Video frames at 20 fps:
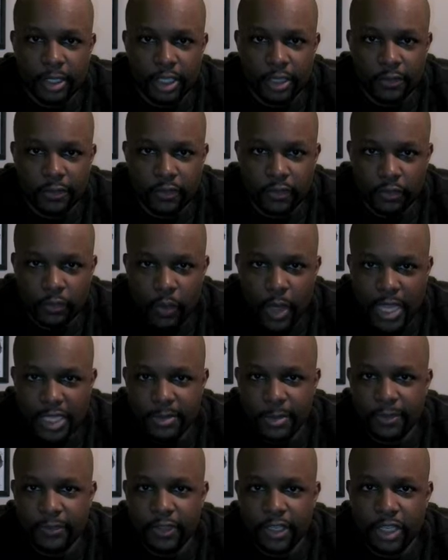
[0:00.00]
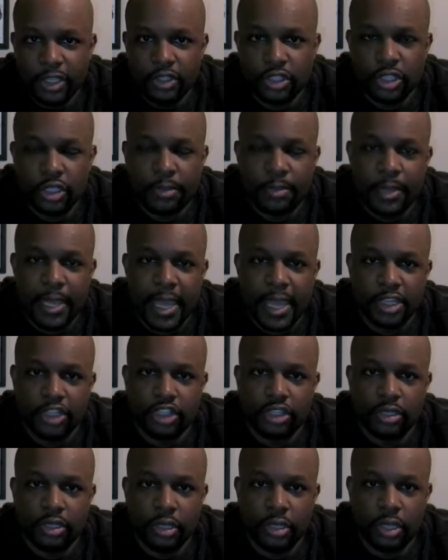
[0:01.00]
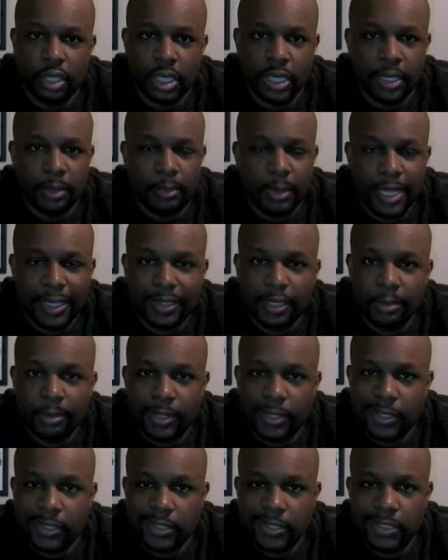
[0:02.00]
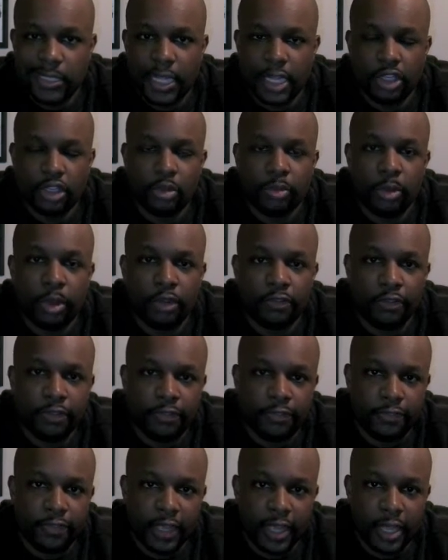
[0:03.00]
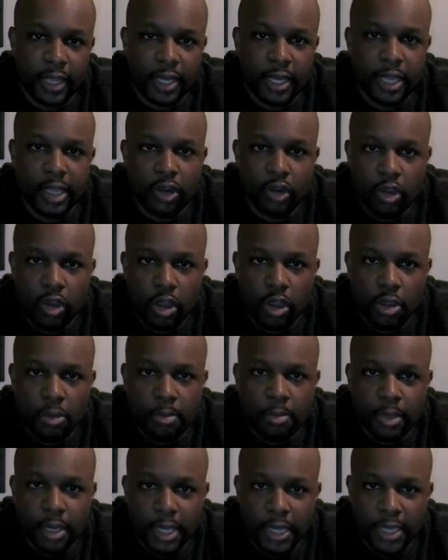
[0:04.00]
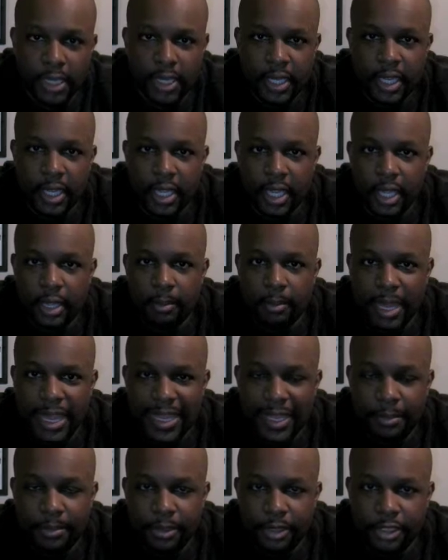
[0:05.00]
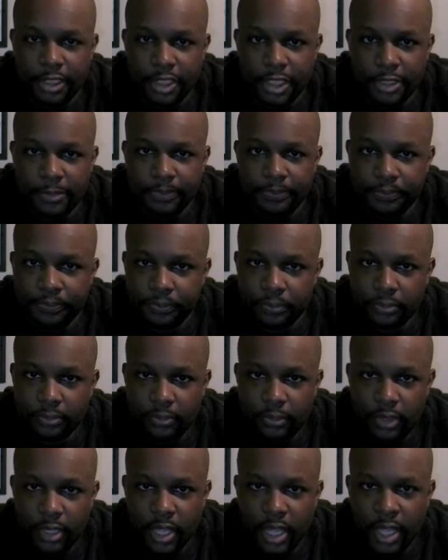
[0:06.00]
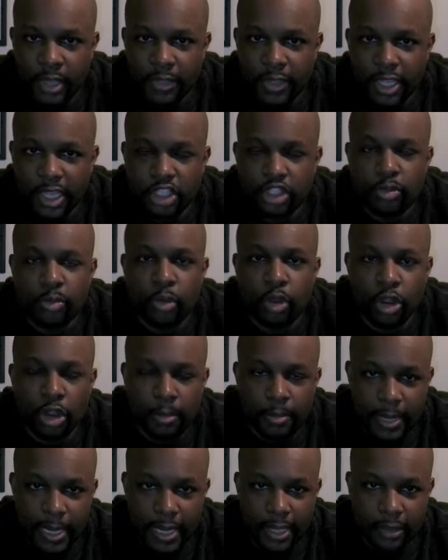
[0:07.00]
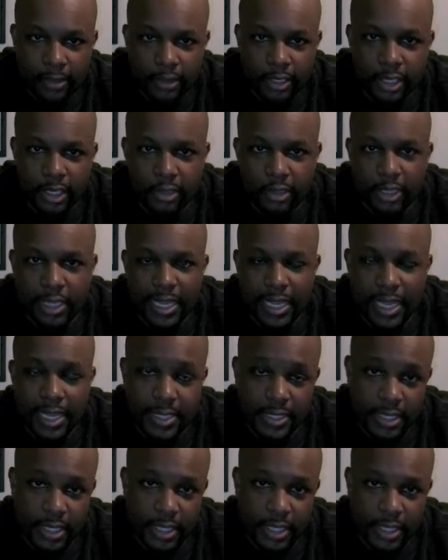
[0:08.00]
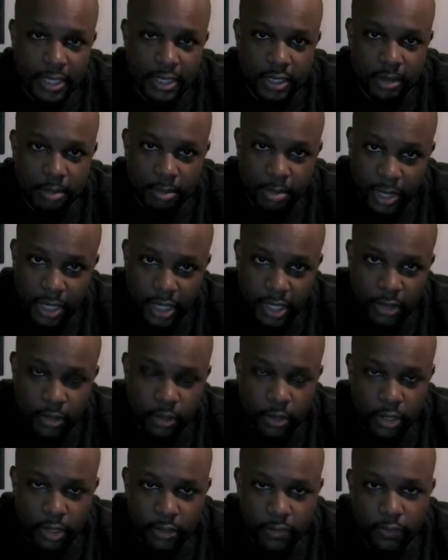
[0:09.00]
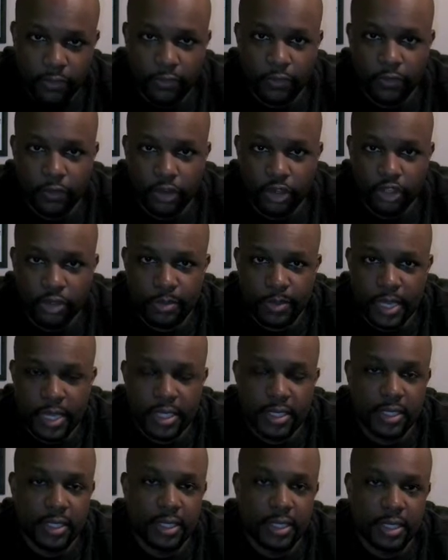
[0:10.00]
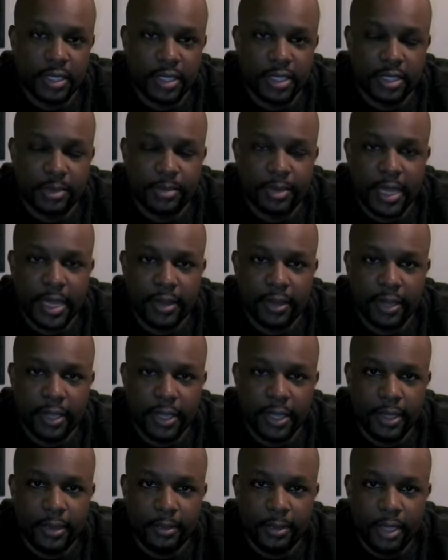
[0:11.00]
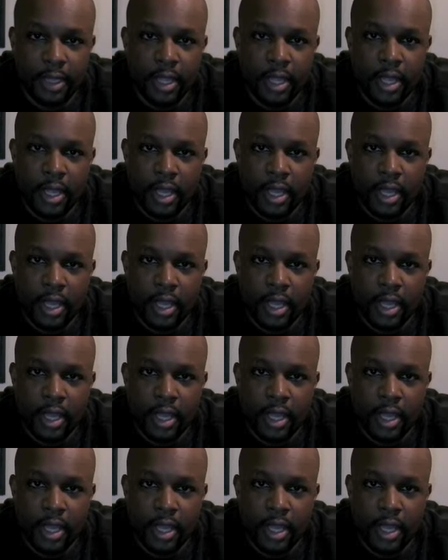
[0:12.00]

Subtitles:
If you've watched my videos in the past, you know that I'm not the biggest Daniel Murphy fan at all, but in my opinion, I think it's more about the other guys that he's competing with for first base than it is about him.